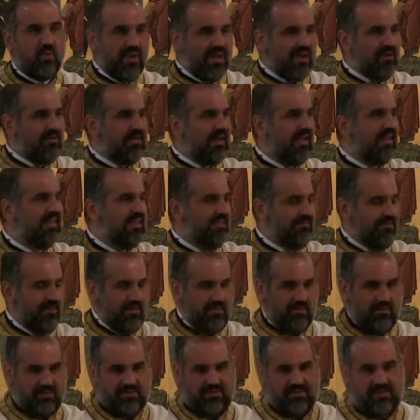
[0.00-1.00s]
we are not
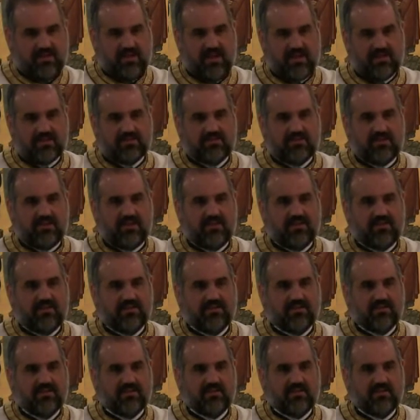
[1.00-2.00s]
living Orthodoxy.
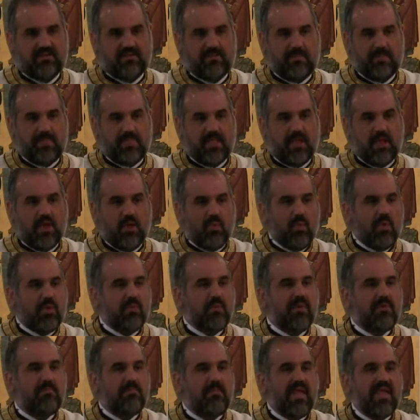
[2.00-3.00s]

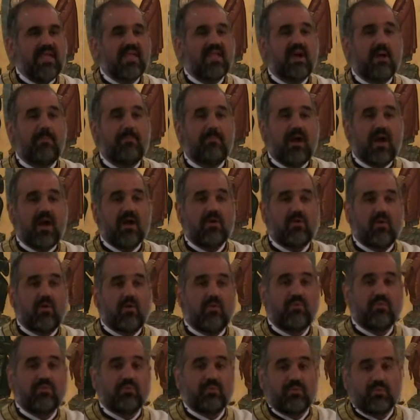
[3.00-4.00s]
When we make up our
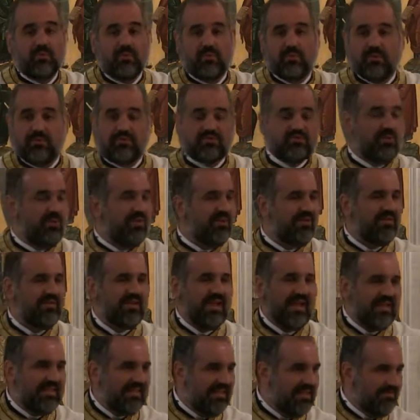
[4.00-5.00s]
own rules, we are
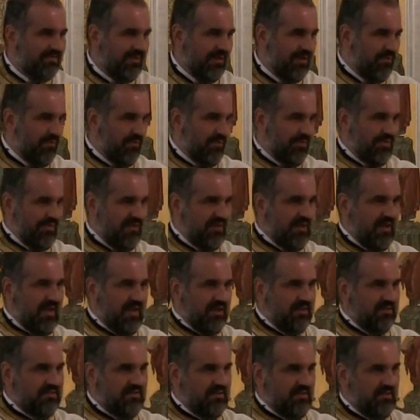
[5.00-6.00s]
not living
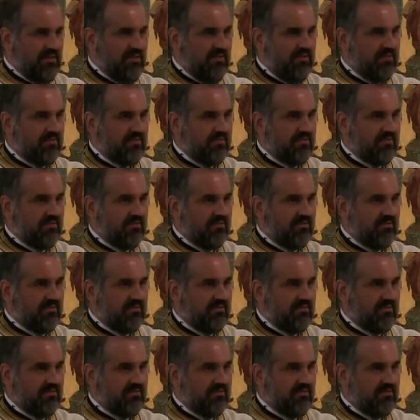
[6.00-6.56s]
Orthodoxy.